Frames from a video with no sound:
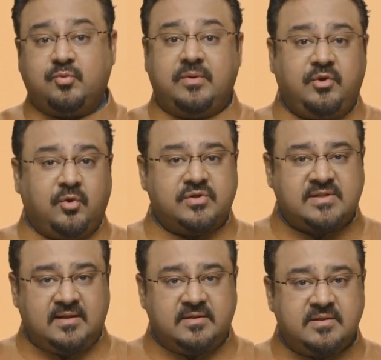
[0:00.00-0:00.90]
with your
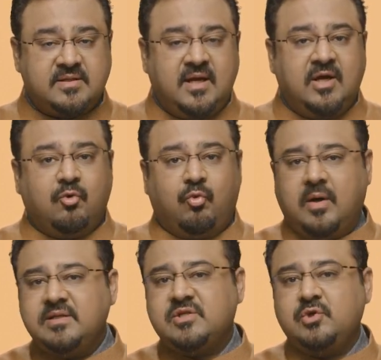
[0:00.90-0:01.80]
sellers
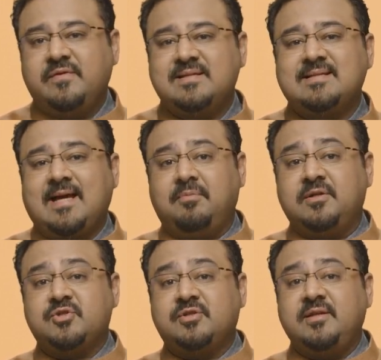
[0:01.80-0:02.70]
once you've
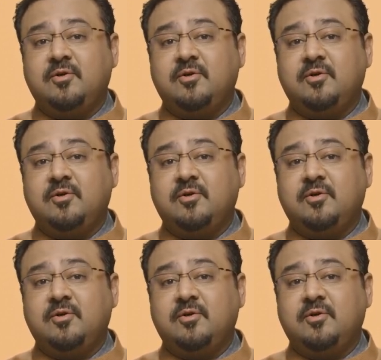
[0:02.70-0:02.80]
established the